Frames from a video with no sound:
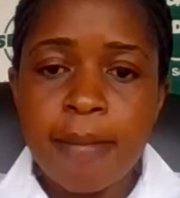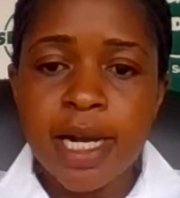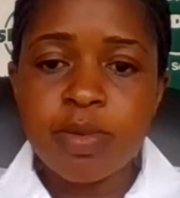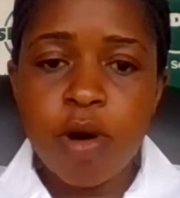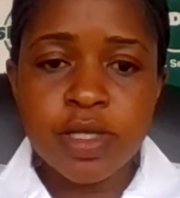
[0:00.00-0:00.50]

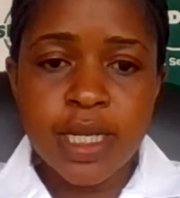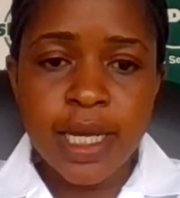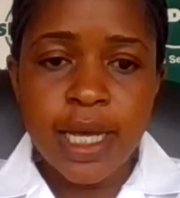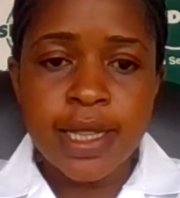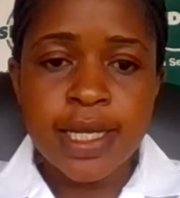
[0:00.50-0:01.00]
But
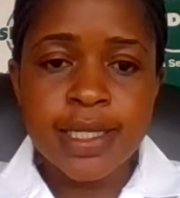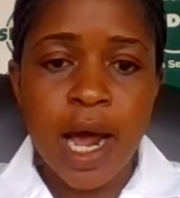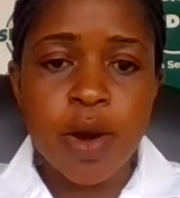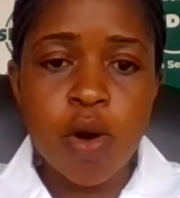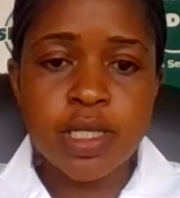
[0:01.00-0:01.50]
mostly these
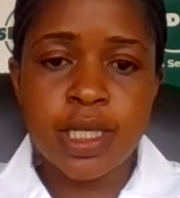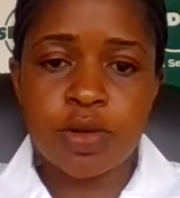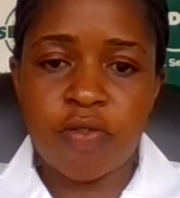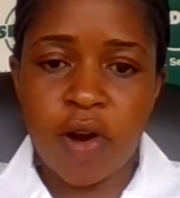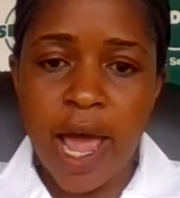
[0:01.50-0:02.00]
are not
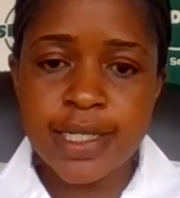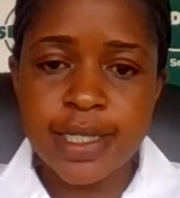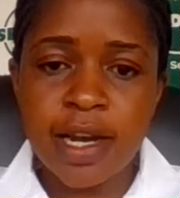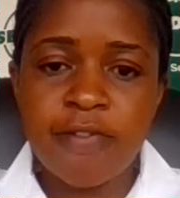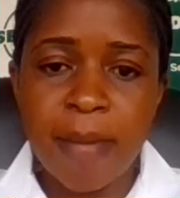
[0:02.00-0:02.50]
Seedco varieties,
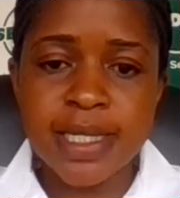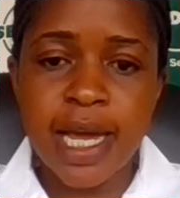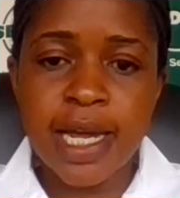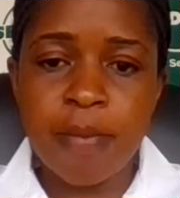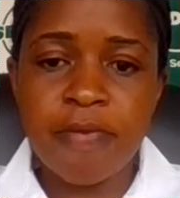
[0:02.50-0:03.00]
and farmers
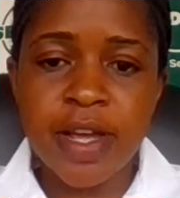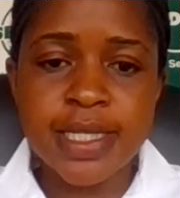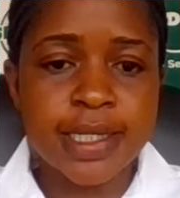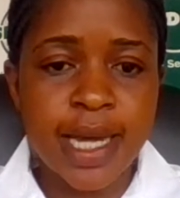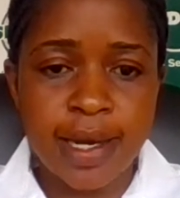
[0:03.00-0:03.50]
end up
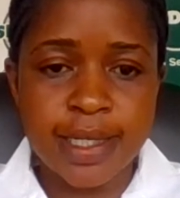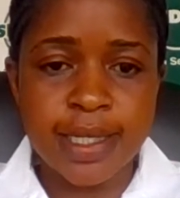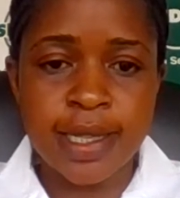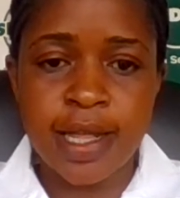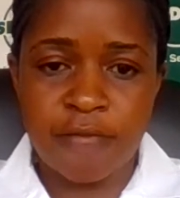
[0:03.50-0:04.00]
facing challenges
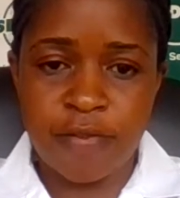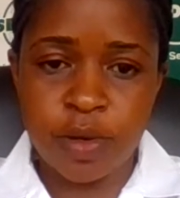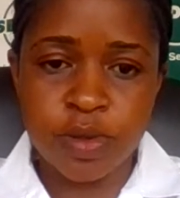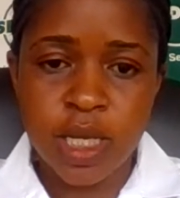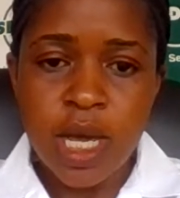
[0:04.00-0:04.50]
in their
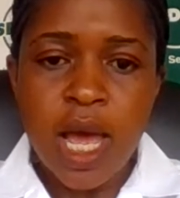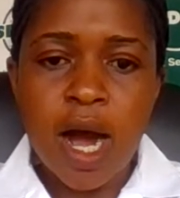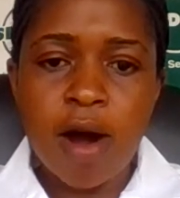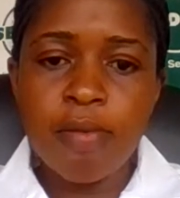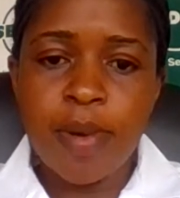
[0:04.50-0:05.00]
fields.
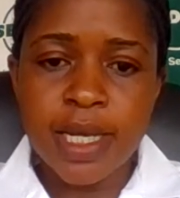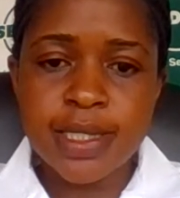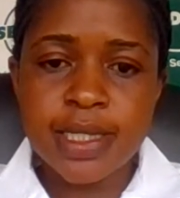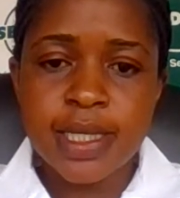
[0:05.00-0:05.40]
How best